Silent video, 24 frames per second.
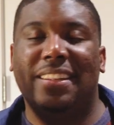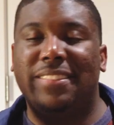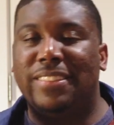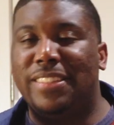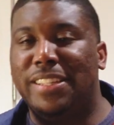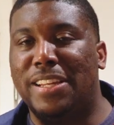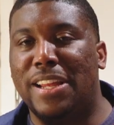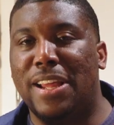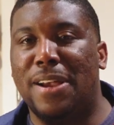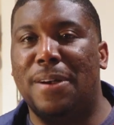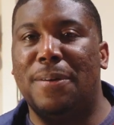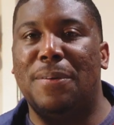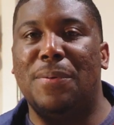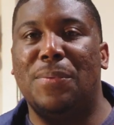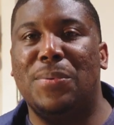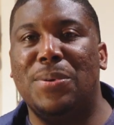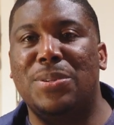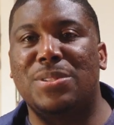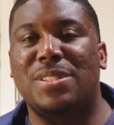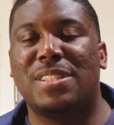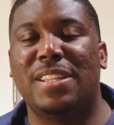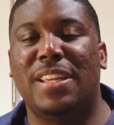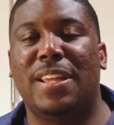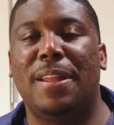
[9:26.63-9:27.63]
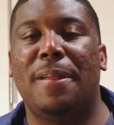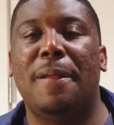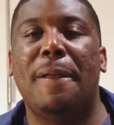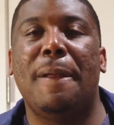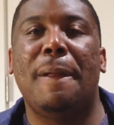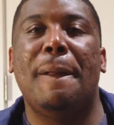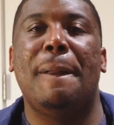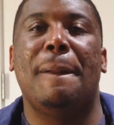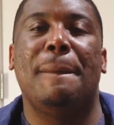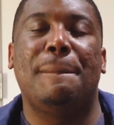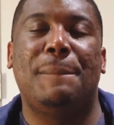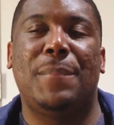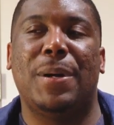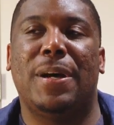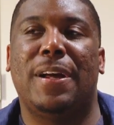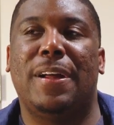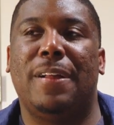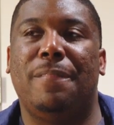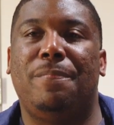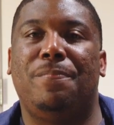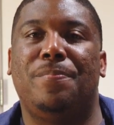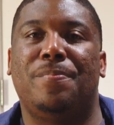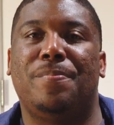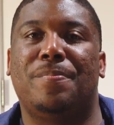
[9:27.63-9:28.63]
You know, we'll see.
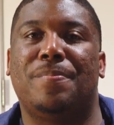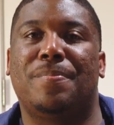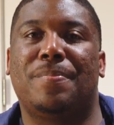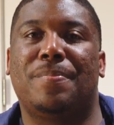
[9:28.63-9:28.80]
But